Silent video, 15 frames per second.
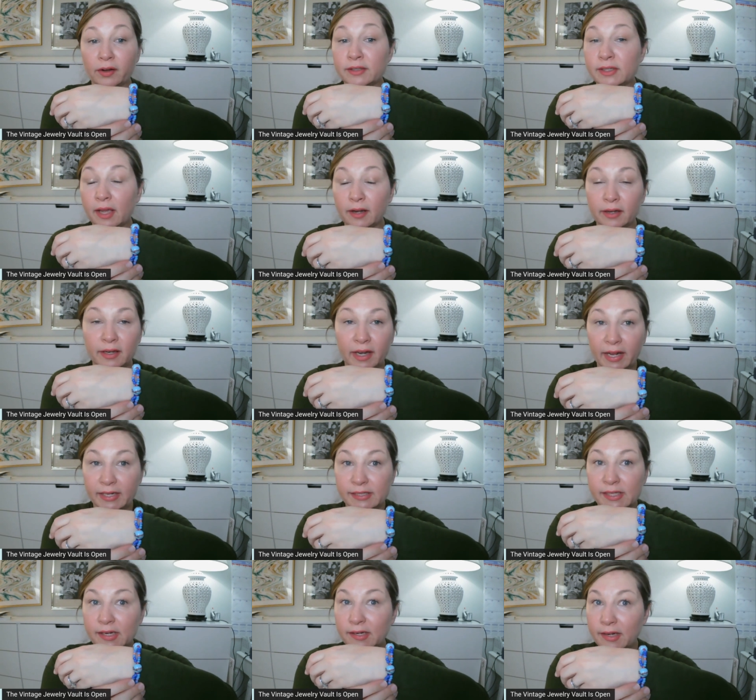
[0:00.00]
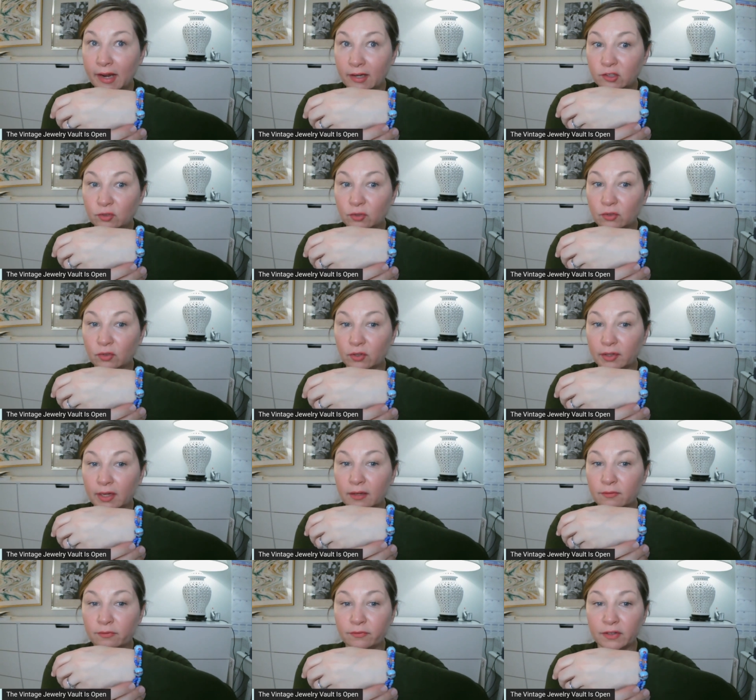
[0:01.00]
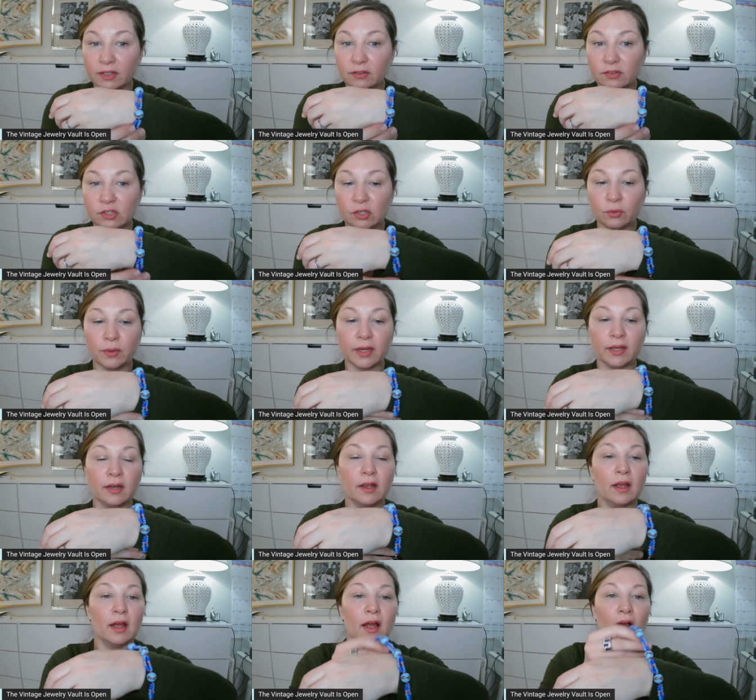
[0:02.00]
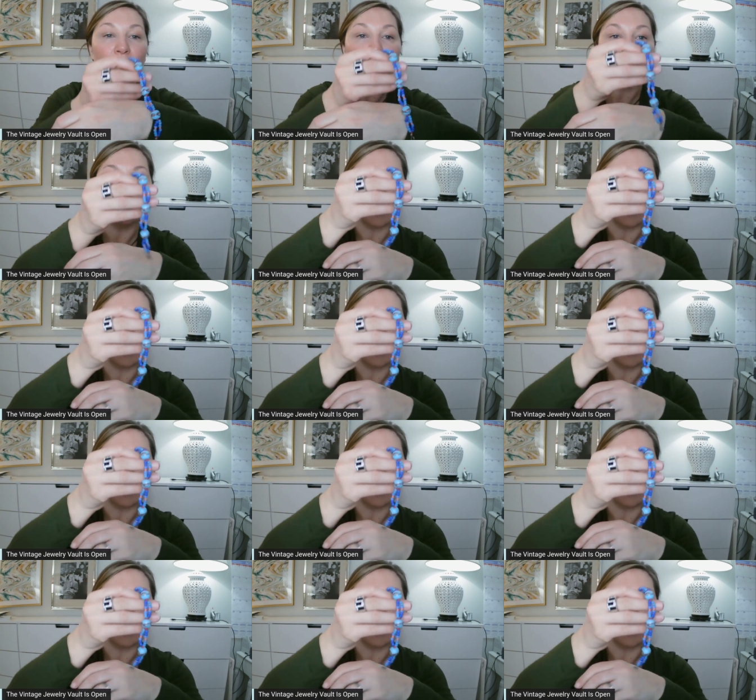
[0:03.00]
It's got a nice natural look and feel to it, uh,